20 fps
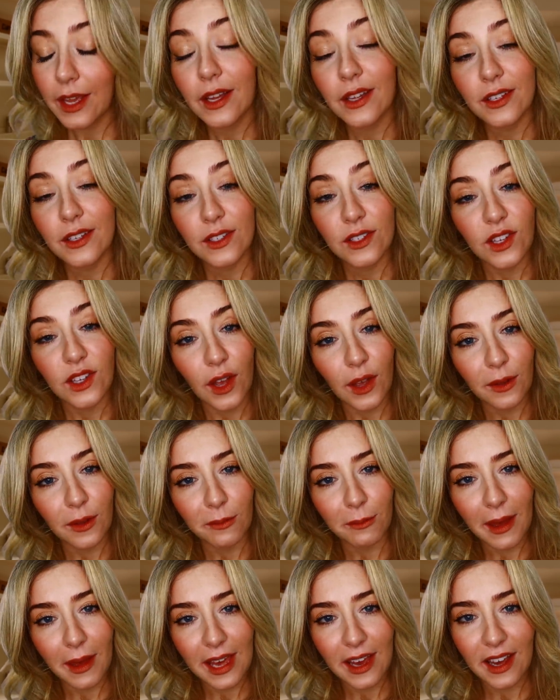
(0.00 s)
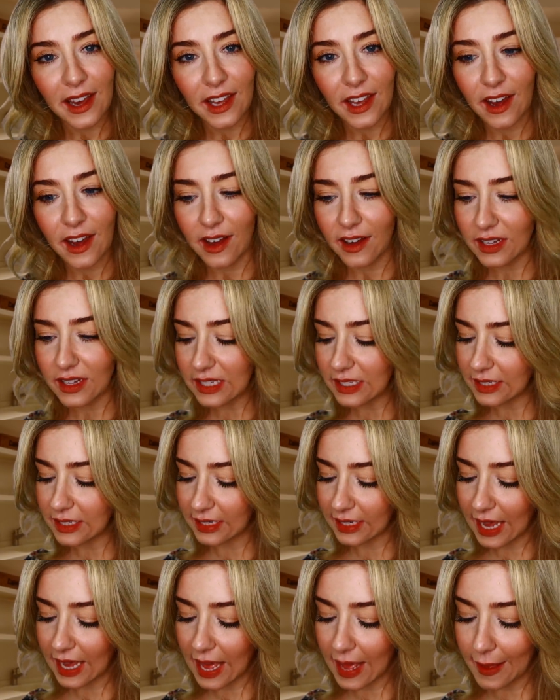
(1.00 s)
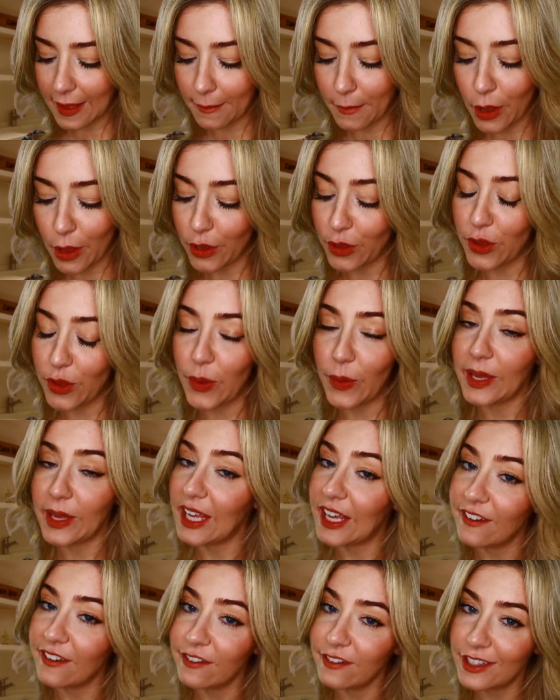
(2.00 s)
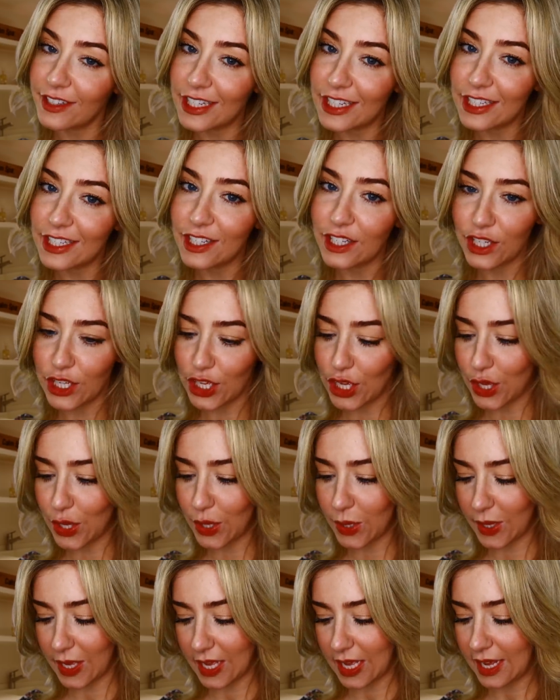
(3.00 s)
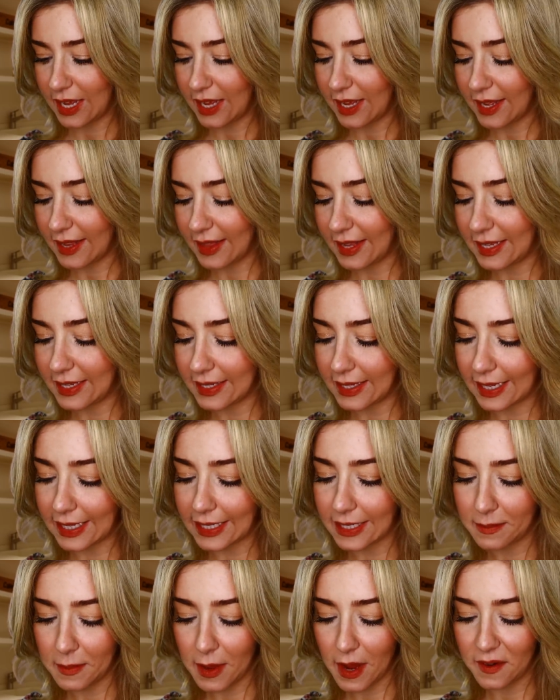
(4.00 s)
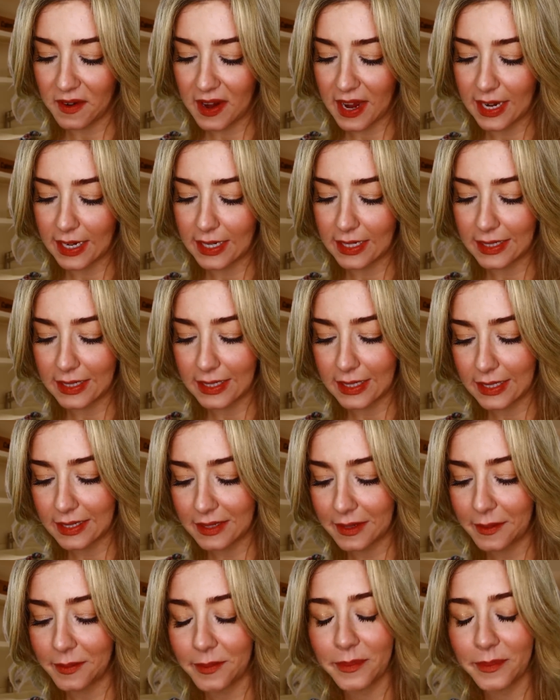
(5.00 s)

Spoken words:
So, may I ask who gifted you this experience?